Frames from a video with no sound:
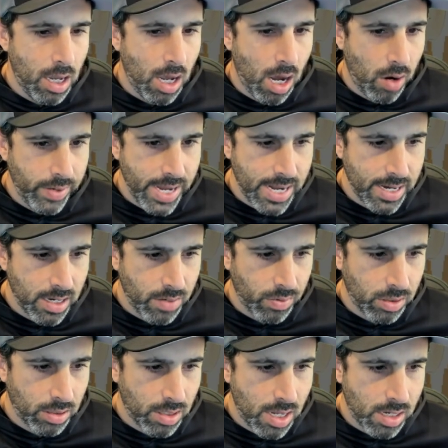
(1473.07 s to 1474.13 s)
We ended up with a
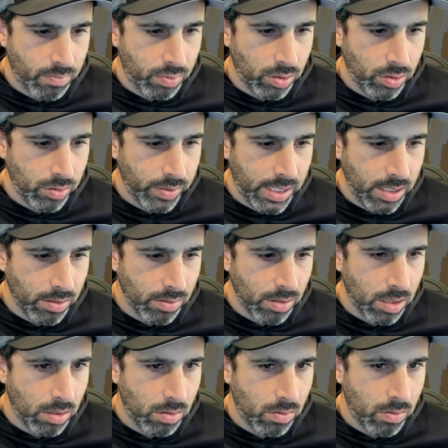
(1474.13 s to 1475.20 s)
lot of blue
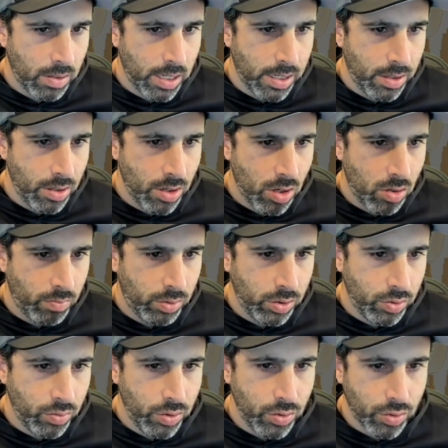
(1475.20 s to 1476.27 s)
hero and no blue
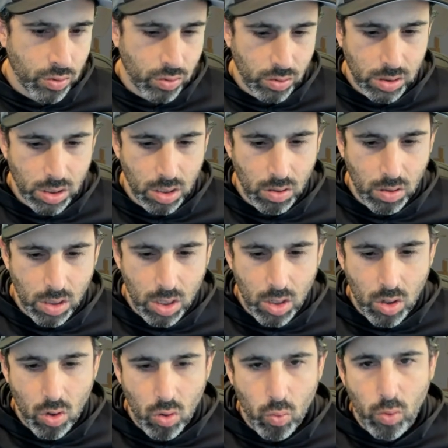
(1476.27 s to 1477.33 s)
neutral. So
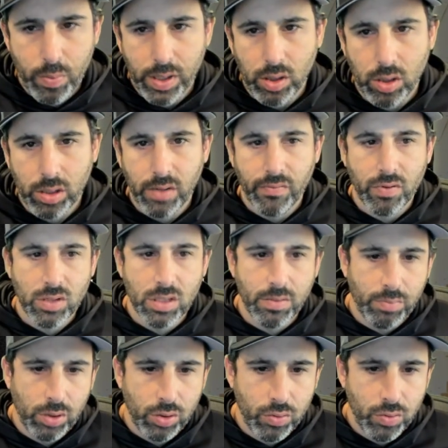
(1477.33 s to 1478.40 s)
we'll be looking for some
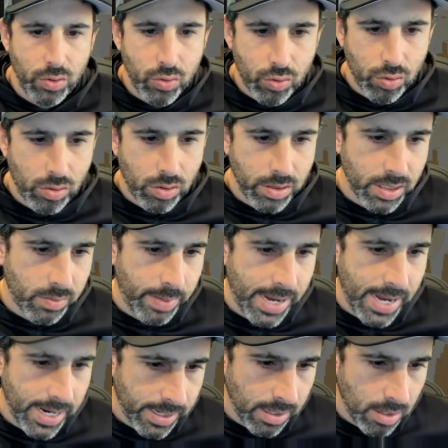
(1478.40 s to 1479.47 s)
blue neutral in this
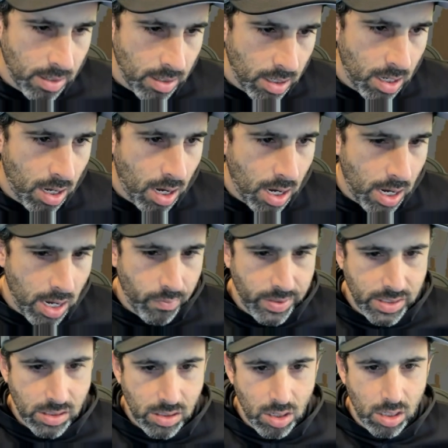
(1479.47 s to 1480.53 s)
pack. And we
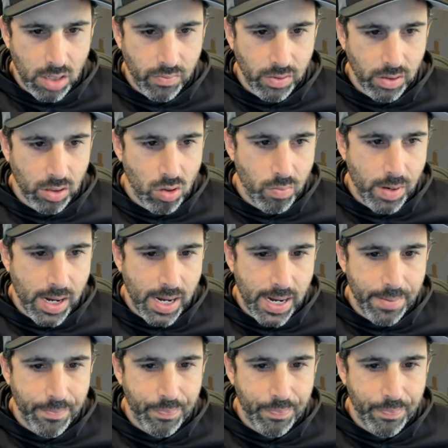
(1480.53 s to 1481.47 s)
start off with Lobot.